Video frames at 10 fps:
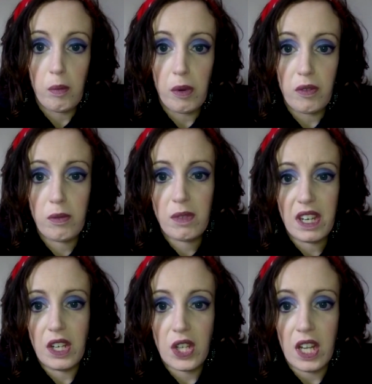but from
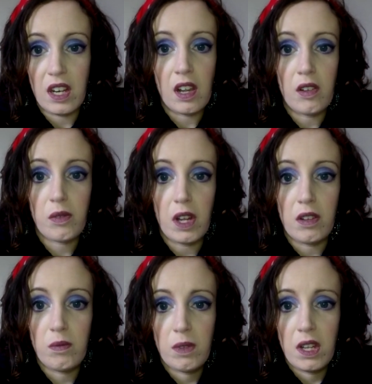stage kittening I've kind
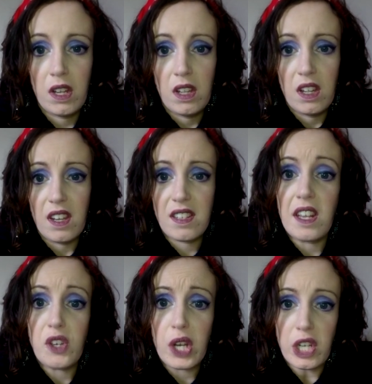of
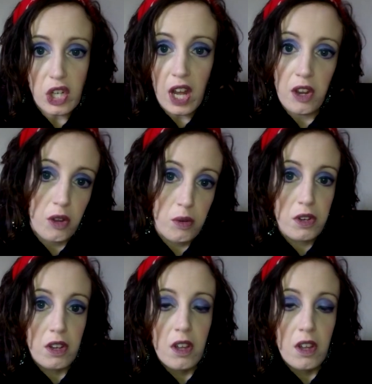essentially shadowed,